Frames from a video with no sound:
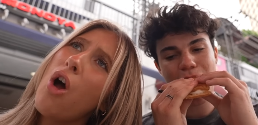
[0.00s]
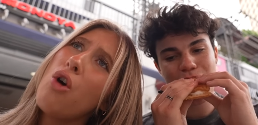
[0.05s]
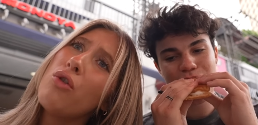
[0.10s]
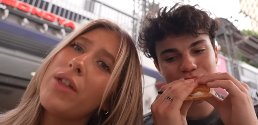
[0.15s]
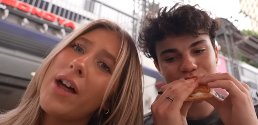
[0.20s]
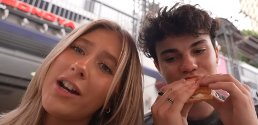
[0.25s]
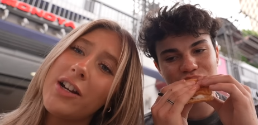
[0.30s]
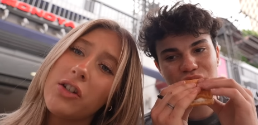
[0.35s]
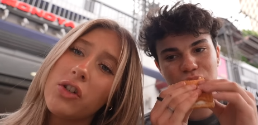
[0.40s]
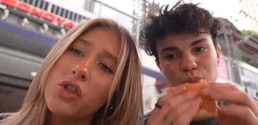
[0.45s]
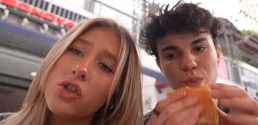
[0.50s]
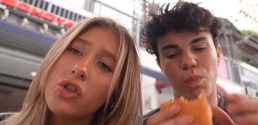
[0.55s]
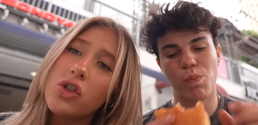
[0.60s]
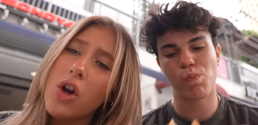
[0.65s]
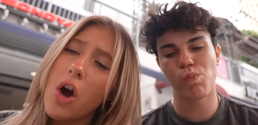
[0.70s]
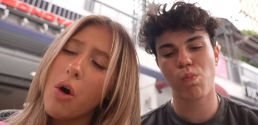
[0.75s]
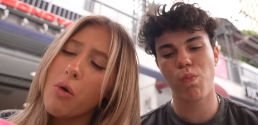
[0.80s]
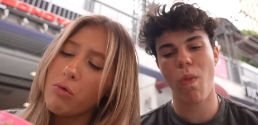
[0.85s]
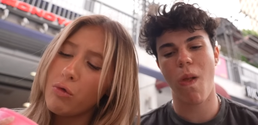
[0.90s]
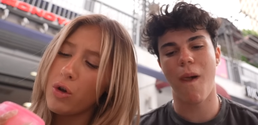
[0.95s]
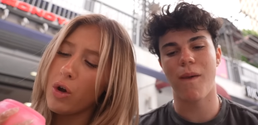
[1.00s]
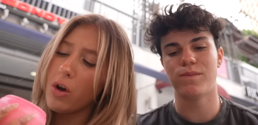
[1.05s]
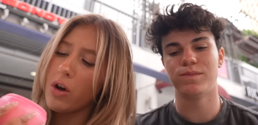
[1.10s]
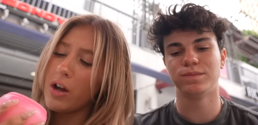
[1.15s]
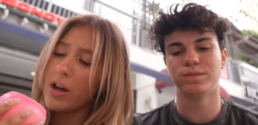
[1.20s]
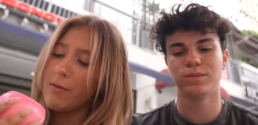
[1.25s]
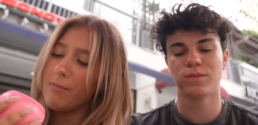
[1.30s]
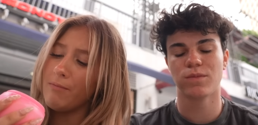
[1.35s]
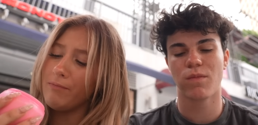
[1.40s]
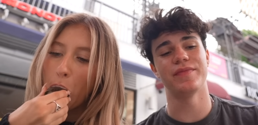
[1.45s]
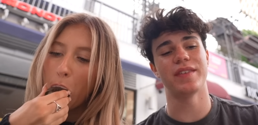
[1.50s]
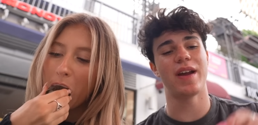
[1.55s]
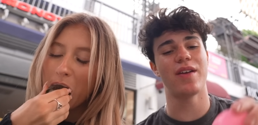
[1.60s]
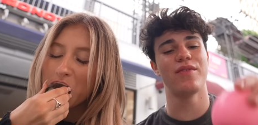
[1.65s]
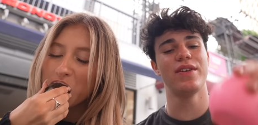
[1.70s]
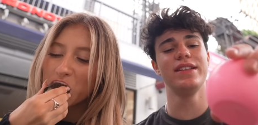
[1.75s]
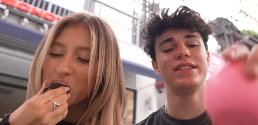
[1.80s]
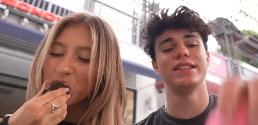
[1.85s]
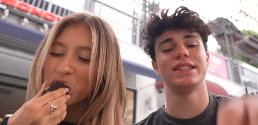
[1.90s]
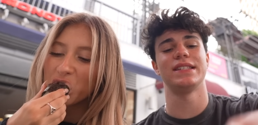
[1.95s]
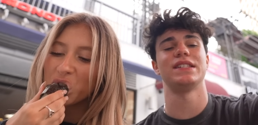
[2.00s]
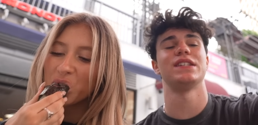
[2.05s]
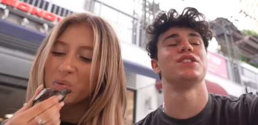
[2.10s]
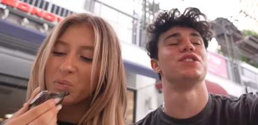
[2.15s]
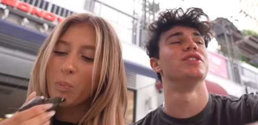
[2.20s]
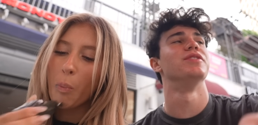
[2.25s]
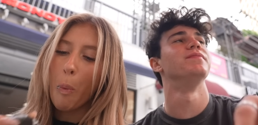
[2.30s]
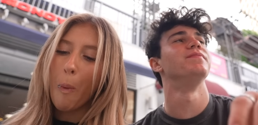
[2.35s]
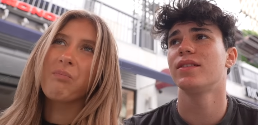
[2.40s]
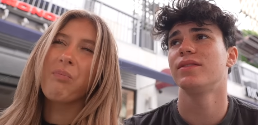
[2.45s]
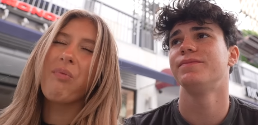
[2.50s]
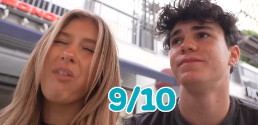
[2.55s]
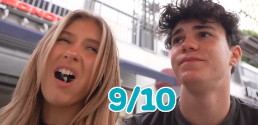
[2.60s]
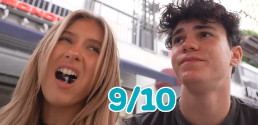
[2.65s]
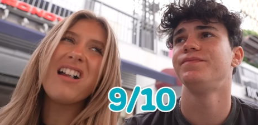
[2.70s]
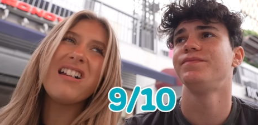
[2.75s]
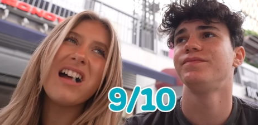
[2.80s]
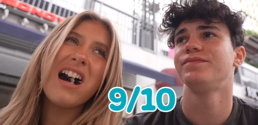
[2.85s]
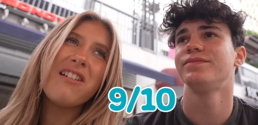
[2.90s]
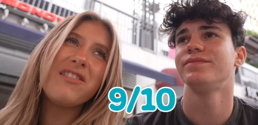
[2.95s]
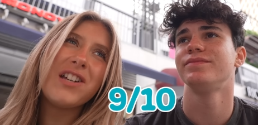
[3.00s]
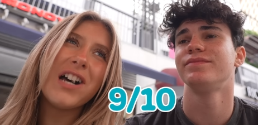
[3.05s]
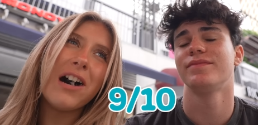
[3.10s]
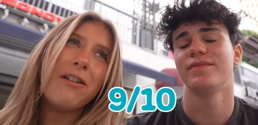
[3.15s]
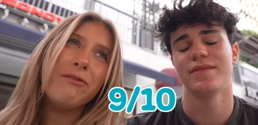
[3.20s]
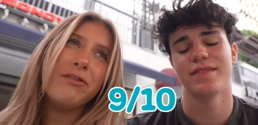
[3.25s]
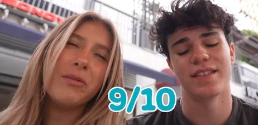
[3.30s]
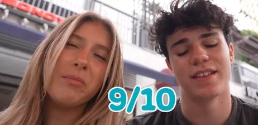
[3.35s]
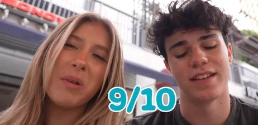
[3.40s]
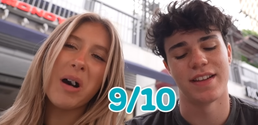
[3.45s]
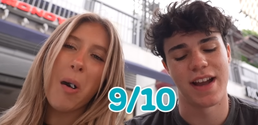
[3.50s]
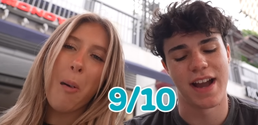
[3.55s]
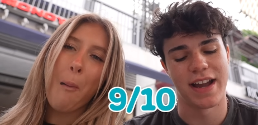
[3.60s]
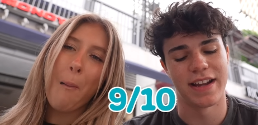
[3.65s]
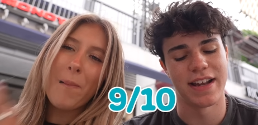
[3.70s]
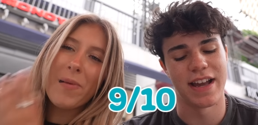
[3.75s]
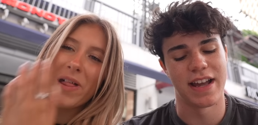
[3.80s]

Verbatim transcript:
Speaker 1: Oh, that is so good. I rate this dinner 9 out of 10 for me. 9